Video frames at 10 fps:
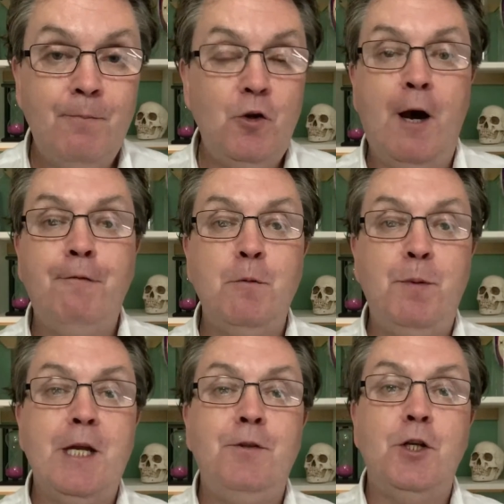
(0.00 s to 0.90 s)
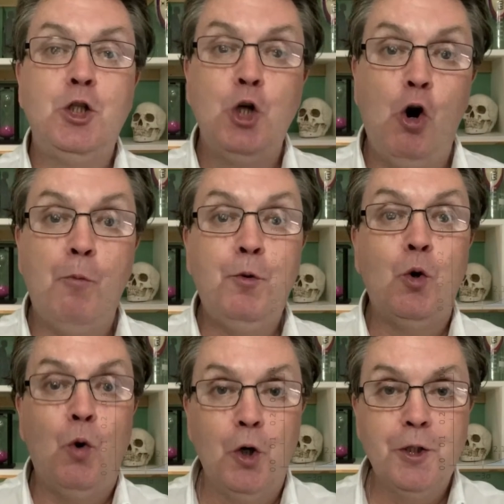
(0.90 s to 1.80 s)
You have to be in the top
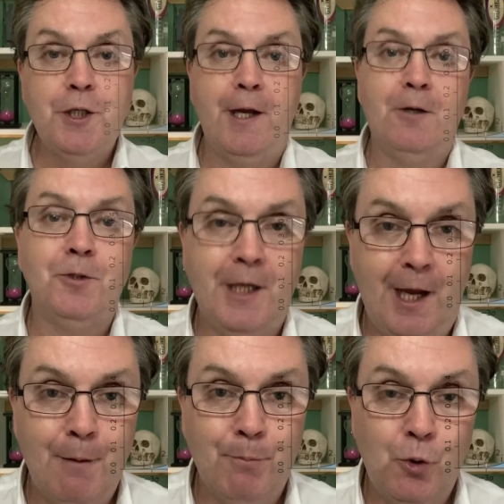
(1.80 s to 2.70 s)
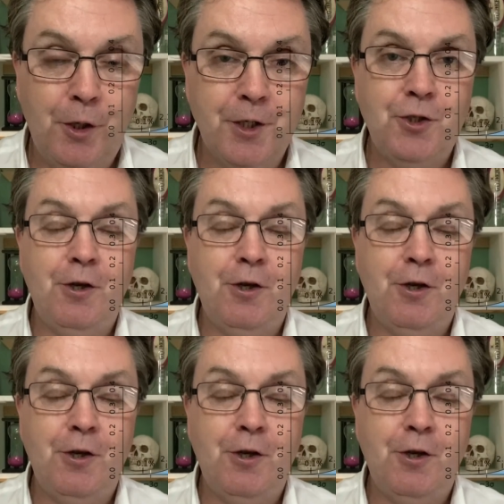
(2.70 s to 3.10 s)
quartile to get a bonus.